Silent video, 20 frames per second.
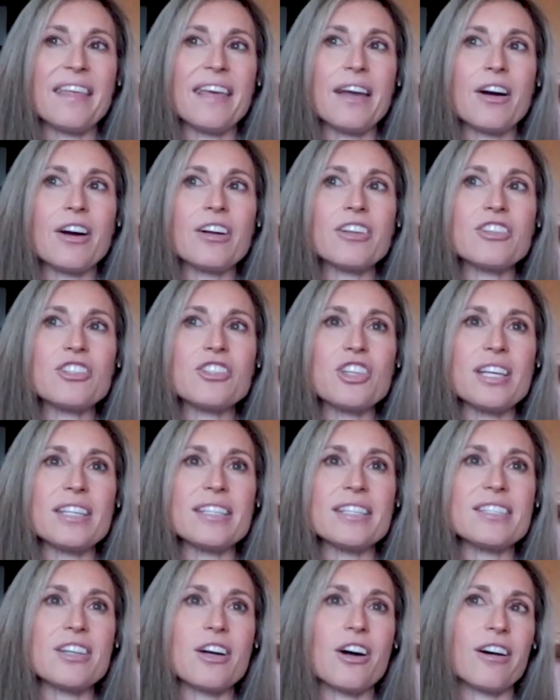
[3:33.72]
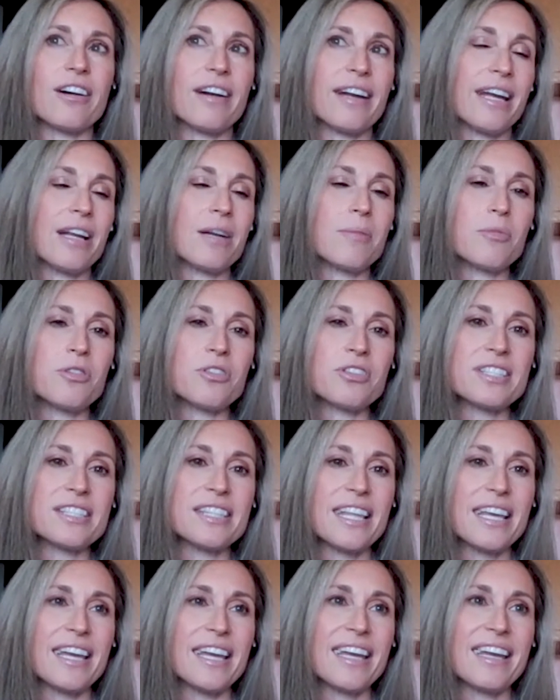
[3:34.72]
aren't just our
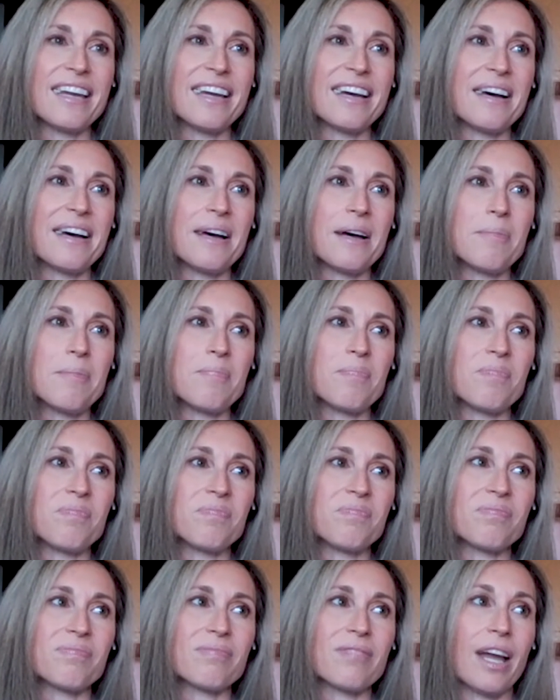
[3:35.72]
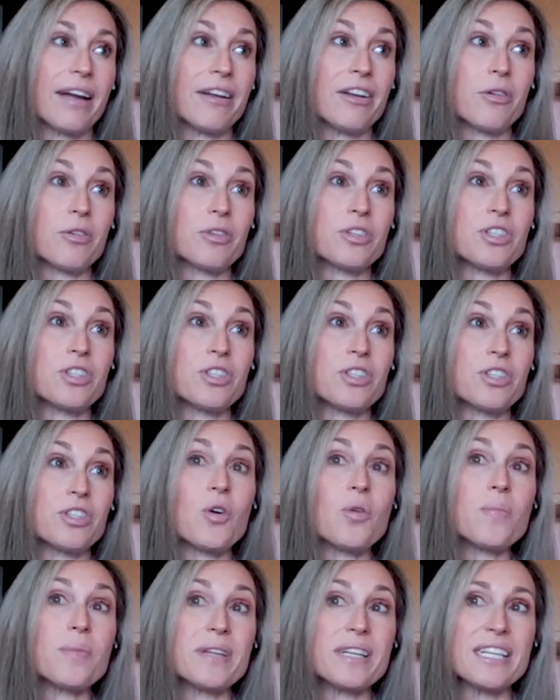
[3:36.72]
animals. They, I know
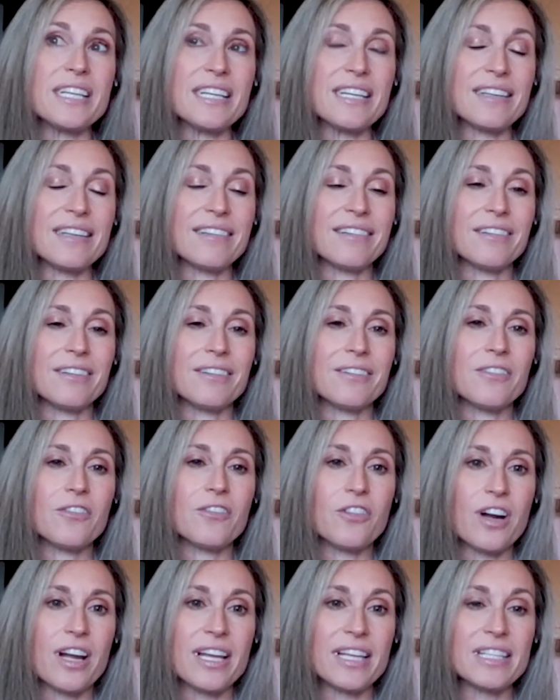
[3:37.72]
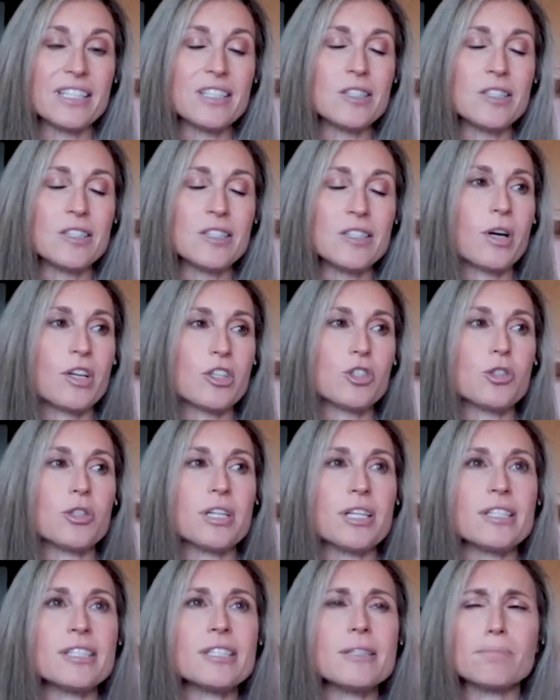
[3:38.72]
so many friends,
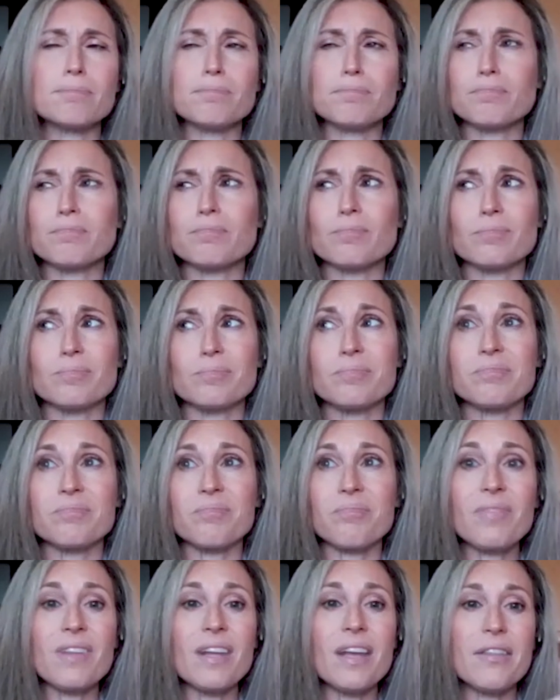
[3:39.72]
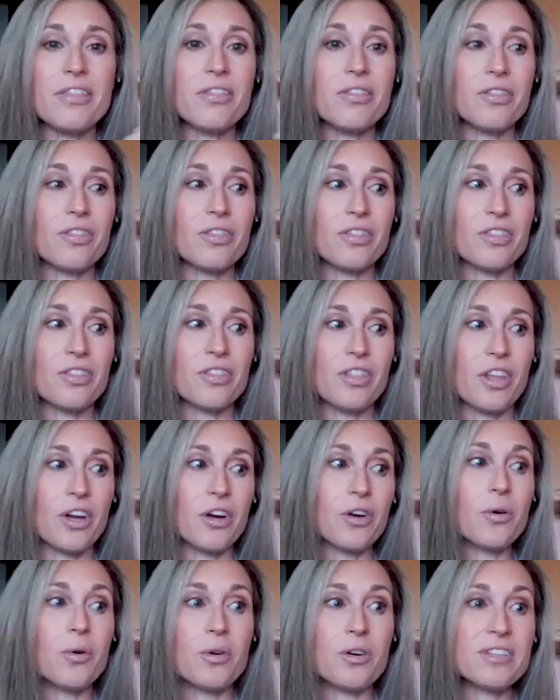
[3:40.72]
equestrians,
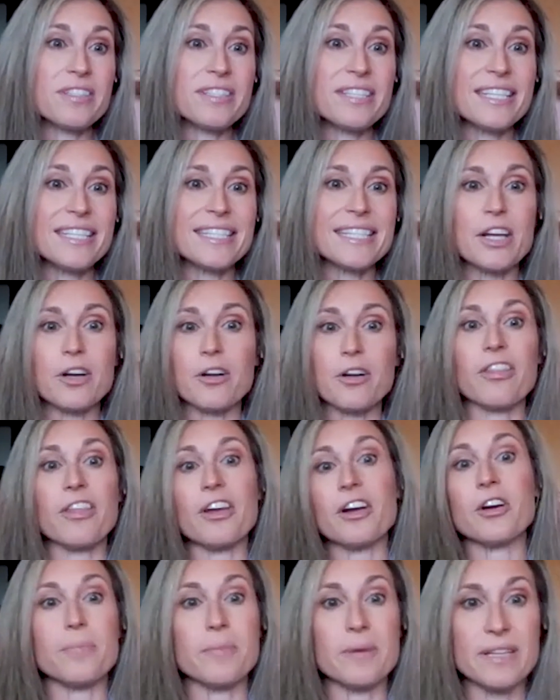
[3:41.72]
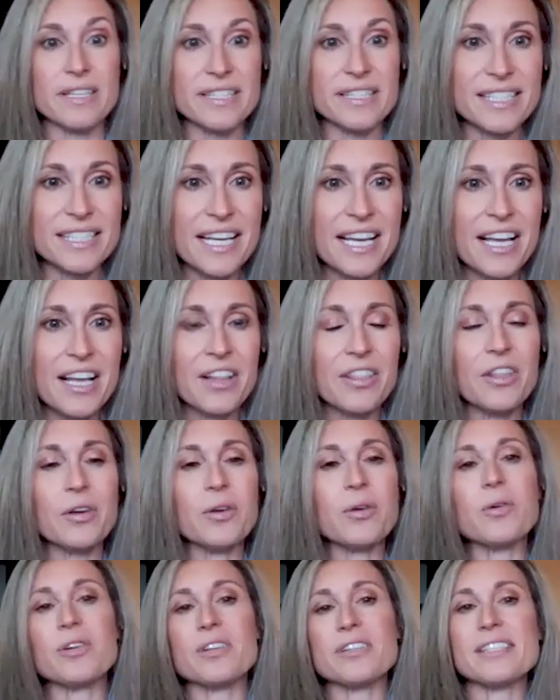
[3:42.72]
their horse is their therapist.
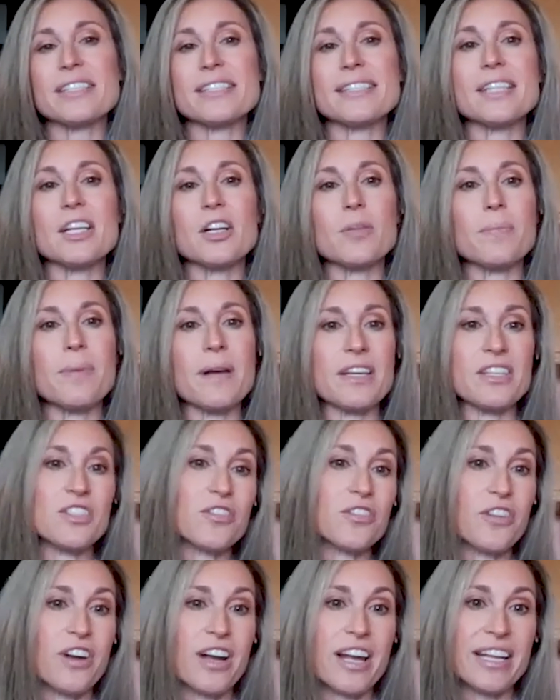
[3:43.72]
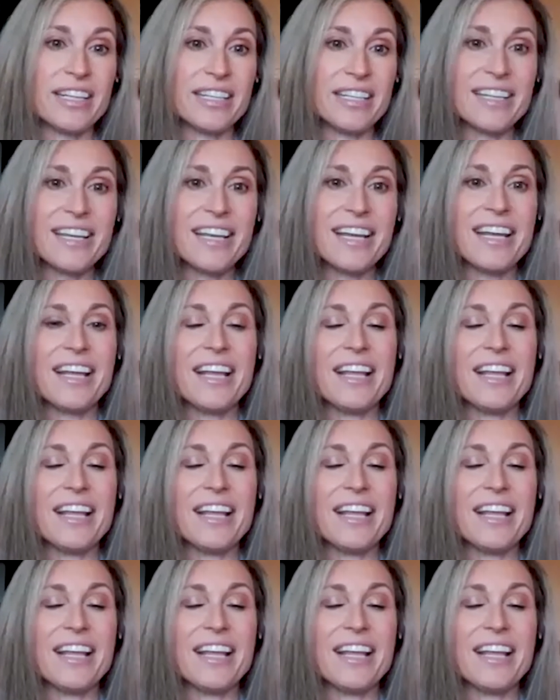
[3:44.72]
Their horse is their best friend.